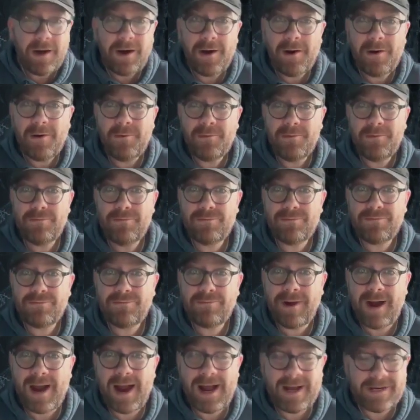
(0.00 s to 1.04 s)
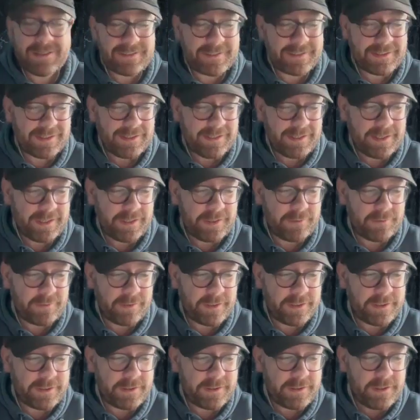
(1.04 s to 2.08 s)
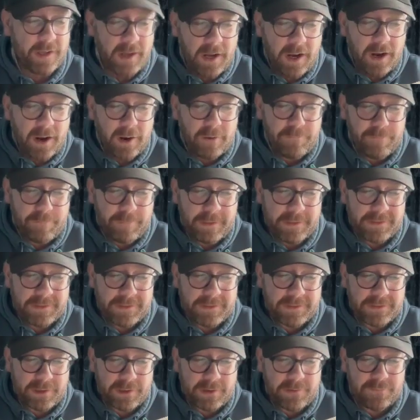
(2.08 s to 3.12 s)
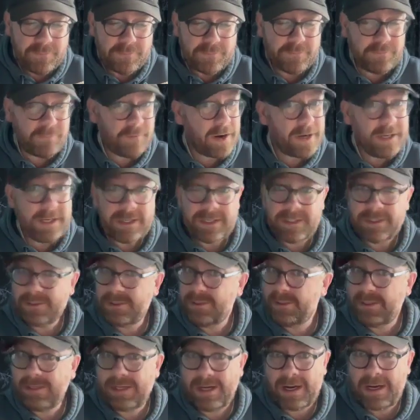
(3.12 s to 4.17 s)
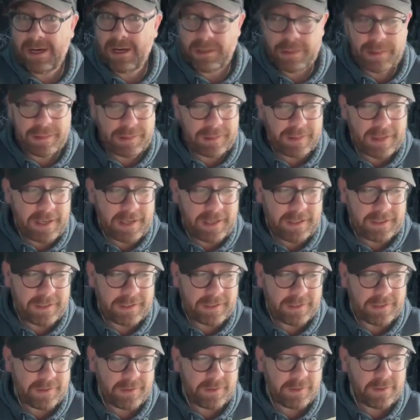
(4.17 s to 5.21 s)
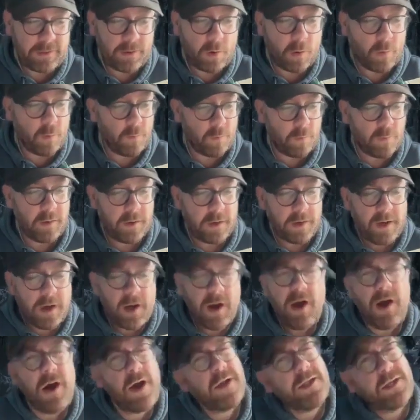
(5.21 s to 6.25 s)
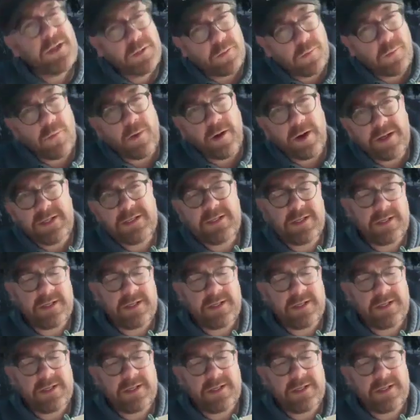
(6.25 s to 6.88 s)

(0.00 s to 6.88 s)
"Oh, Rat!" he cried. "I've been so frightened you can't think." "Oh, I quite